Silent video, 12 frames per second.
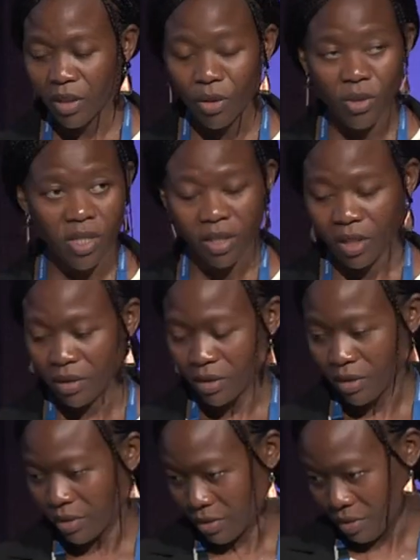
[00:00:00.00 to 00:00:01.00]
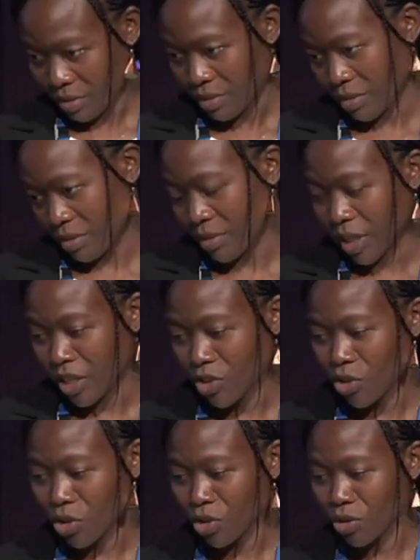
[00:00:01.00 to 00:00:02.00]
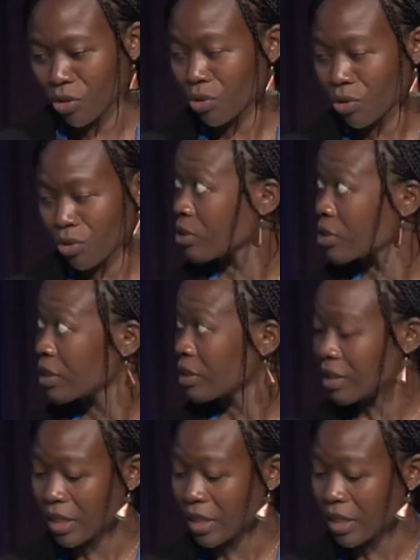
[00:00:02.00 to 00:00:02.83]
Those are the institutional roles.